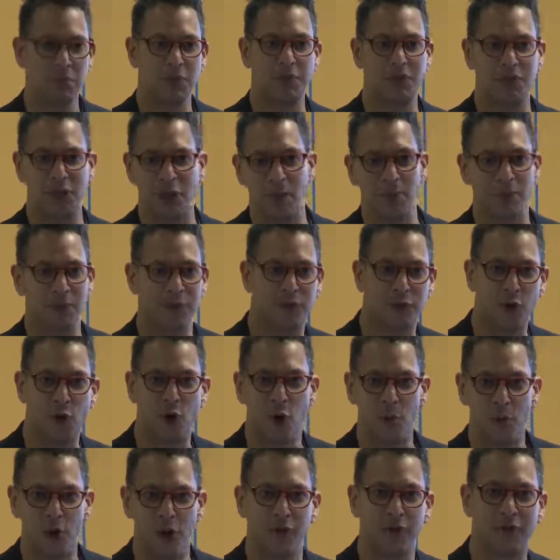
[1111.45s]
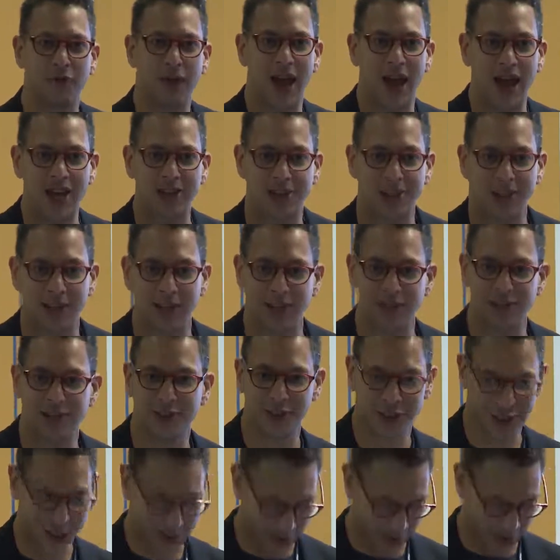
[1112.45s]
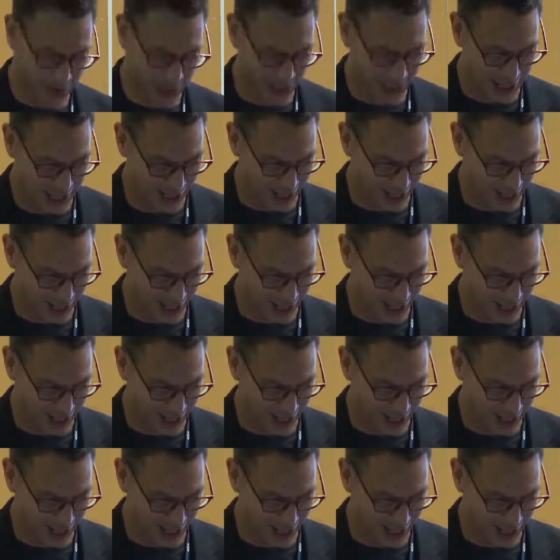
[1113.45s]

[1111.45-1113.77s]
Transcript: some form of asset to somebody